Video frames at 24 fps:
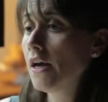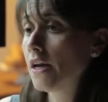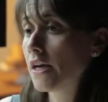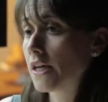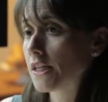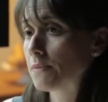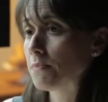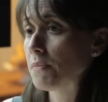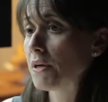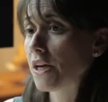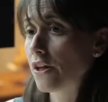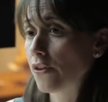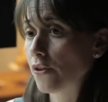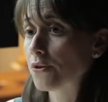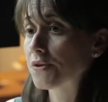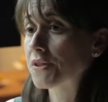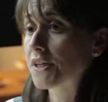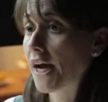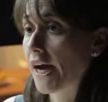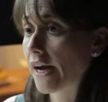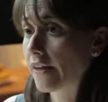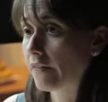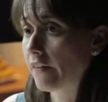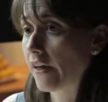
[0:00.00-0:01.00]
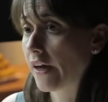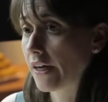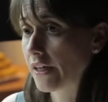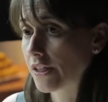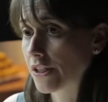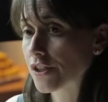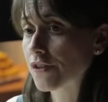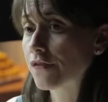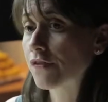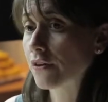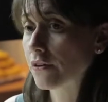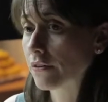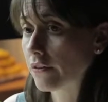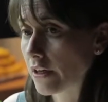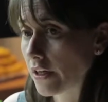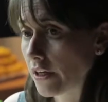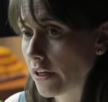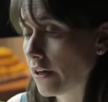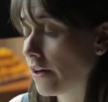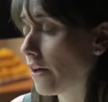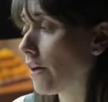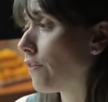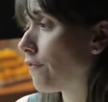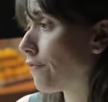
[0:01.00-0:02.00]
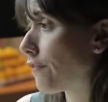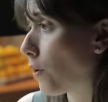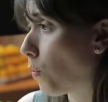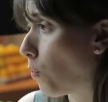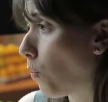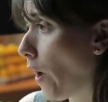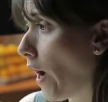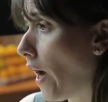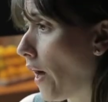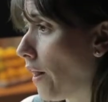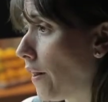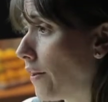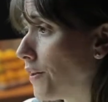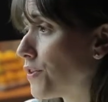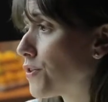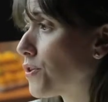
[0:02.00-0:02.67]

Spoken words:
is meeting those guidelines for LEED and for WELL.